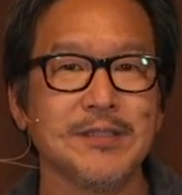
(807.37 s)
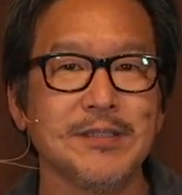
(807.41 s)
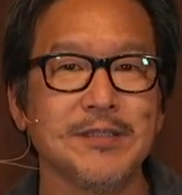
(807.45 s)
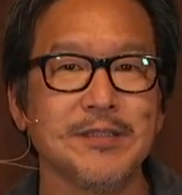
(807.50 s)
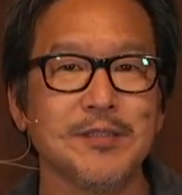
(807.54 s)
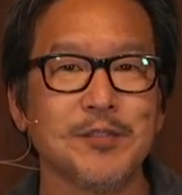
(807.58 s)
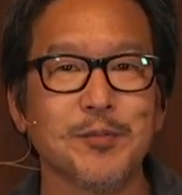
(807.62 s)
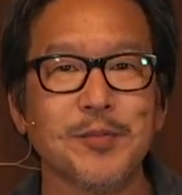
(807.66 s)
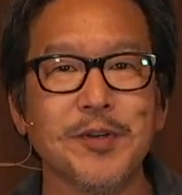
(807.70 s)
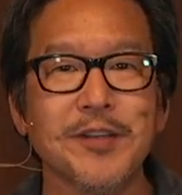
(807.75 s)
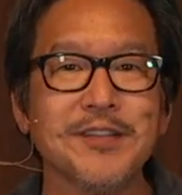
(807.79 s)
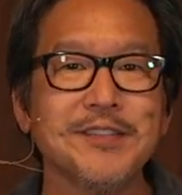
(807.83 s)

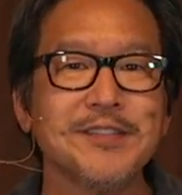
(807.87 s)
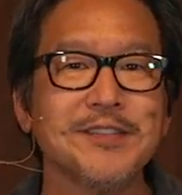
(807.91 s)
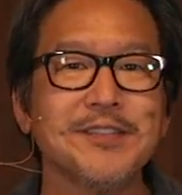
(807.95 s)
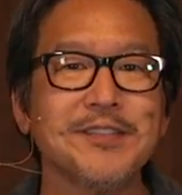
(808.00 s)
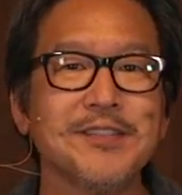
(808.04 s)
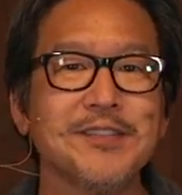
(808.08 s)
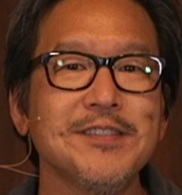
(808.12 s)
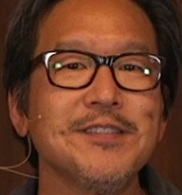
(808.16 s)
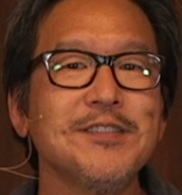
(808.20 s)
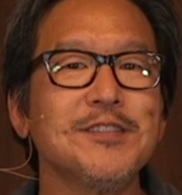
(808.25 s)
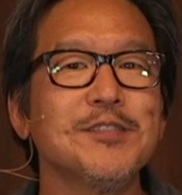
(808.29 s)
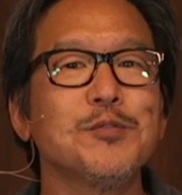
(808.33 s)
So brothers and
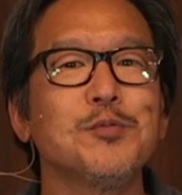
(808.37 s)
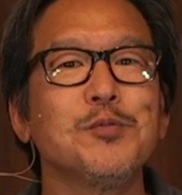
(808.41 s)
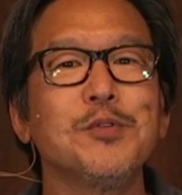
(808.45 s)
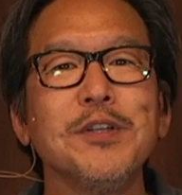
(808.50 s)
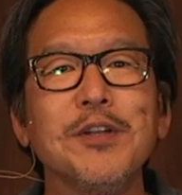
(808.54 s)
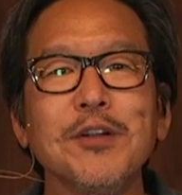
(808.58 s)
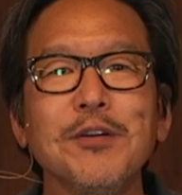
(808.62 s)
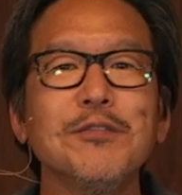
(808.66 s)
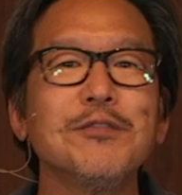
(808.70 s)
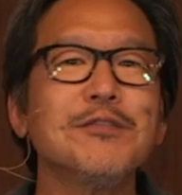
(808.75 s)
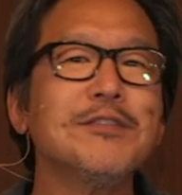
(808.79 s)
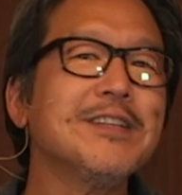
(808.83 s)
sisters, we
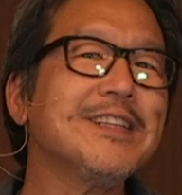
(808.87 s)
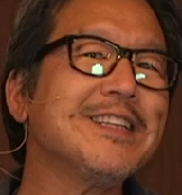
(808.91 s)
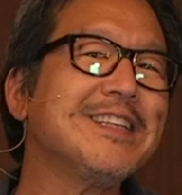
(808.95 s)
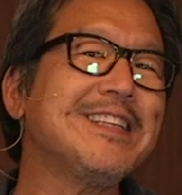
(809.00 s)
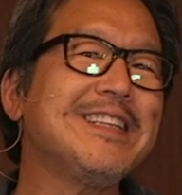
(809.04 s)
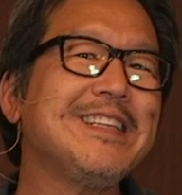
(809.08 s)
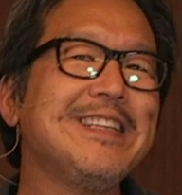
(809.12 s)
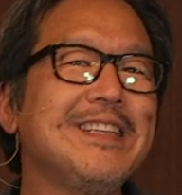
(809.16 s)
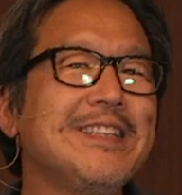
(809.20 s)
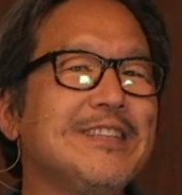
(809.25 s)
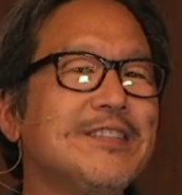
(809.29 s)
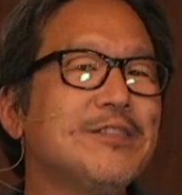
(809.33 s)
don't really
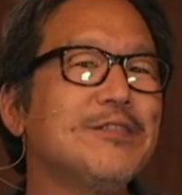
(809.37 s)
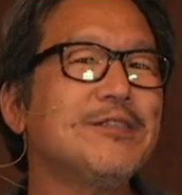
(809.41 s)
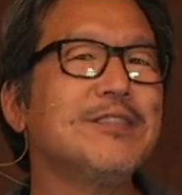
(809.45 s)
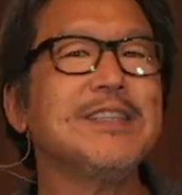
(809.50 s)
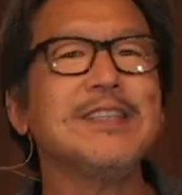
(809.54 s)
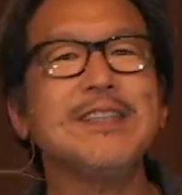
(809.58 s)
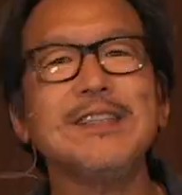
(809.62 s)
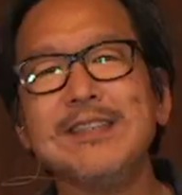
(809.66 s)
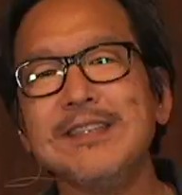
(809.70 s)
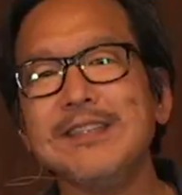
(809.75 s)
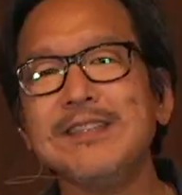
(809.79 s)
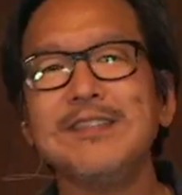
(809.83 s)
need to
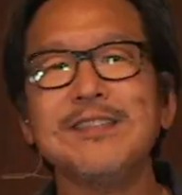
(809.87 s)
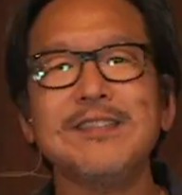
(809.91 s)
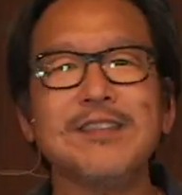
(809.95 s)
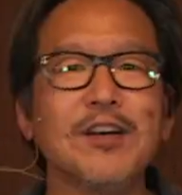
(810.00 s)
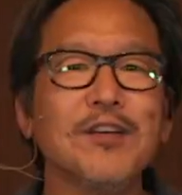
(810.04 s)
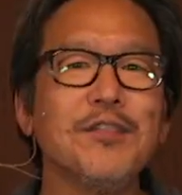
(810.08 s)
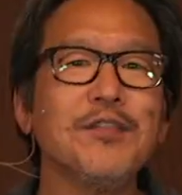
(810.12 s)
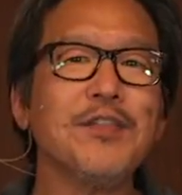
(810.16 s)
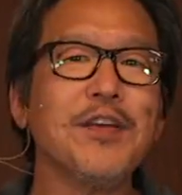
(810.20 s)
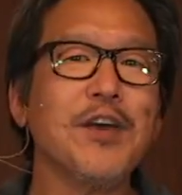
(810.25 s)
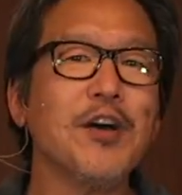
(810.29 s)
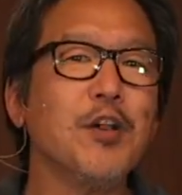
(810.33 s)
read these
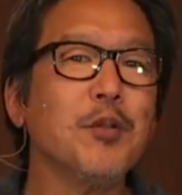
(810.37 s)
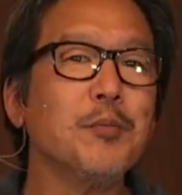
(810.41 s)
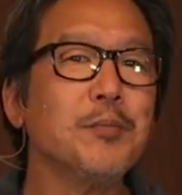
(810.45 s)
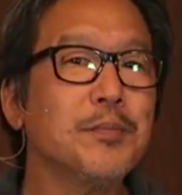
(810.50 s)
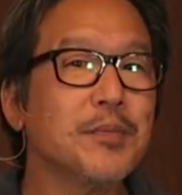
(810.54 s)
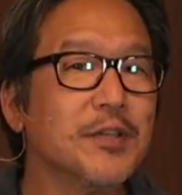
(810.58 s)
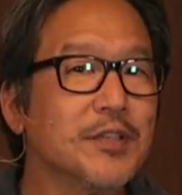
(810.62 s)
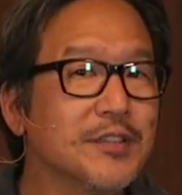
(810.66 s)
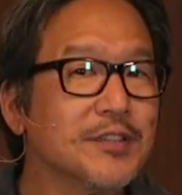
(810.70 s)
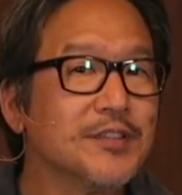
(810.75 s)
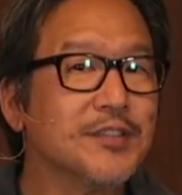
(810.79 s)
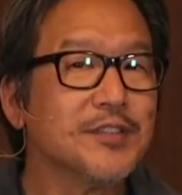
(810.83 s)
self-help
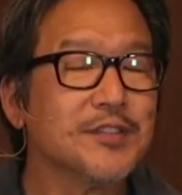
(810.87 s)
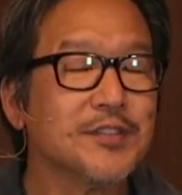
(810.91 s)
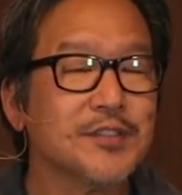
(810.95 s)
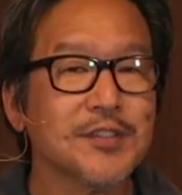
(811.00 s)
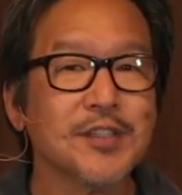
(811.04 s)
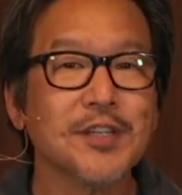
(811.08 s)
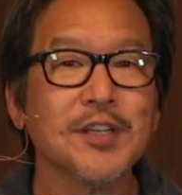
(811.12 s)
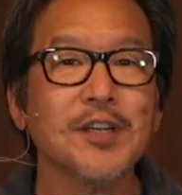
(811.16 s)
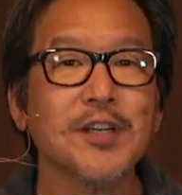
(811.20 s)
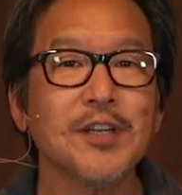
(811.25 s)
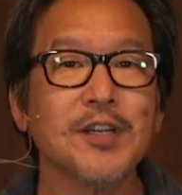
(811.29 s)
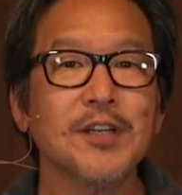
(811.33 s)
books
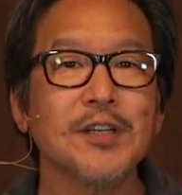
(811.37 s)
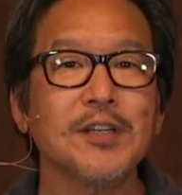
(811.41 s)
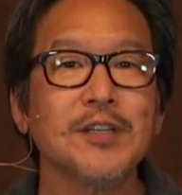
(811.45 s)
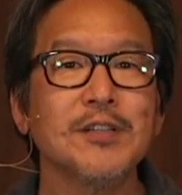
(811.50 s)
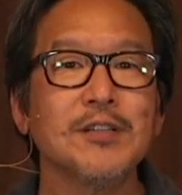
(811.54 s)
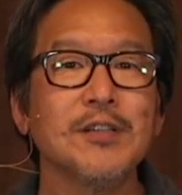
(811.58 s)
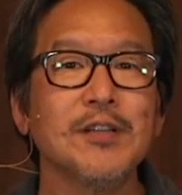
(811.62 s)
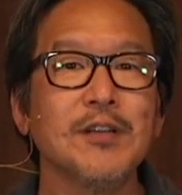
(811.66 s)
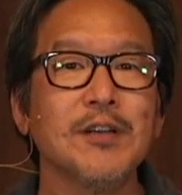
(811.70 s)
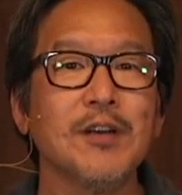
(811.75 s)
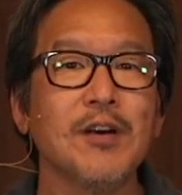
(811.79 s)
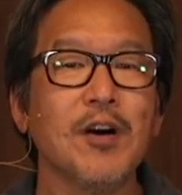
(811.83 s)

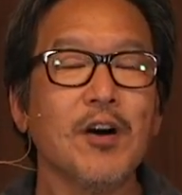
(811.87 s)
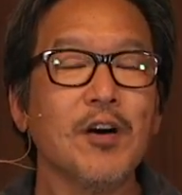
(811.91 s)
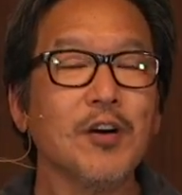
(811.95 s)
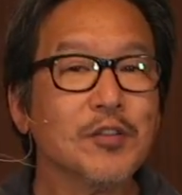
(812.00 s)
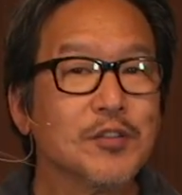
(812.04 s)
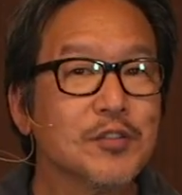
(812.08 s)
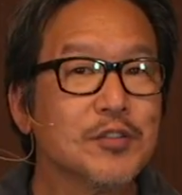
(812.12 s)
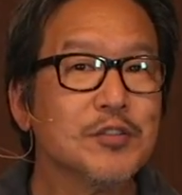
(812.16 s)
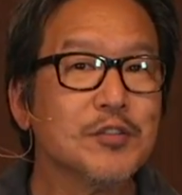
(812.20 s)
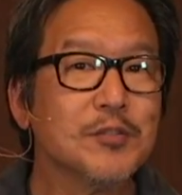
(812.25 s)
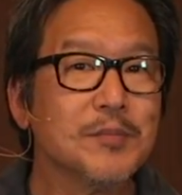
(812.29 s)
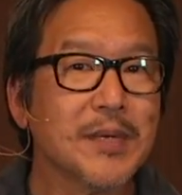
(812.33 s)
all
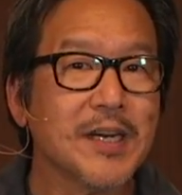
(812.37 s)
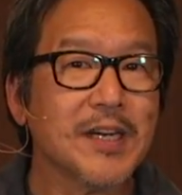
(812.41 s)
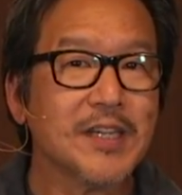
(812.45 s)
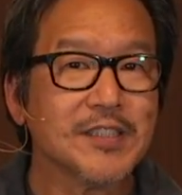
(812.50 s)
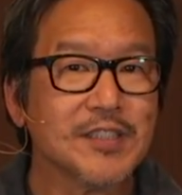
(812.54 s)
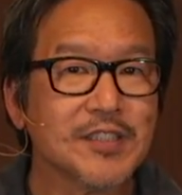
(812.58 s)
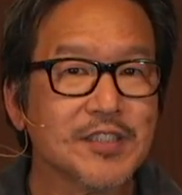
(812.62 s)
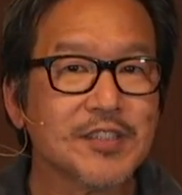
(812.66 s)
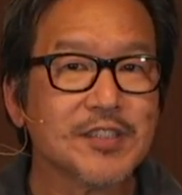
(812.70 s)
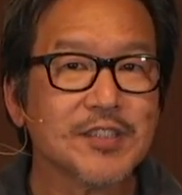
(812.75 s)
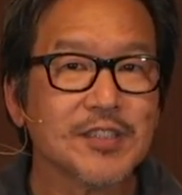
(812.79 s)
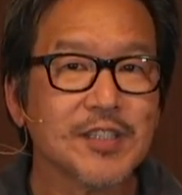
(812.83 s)
too
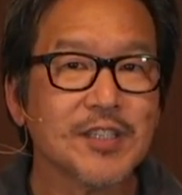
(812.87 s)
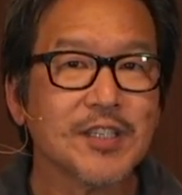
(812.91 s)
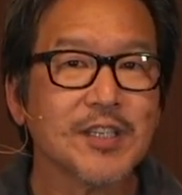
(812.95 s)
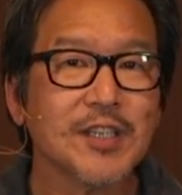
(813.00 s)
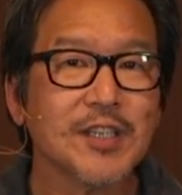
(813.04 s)
much.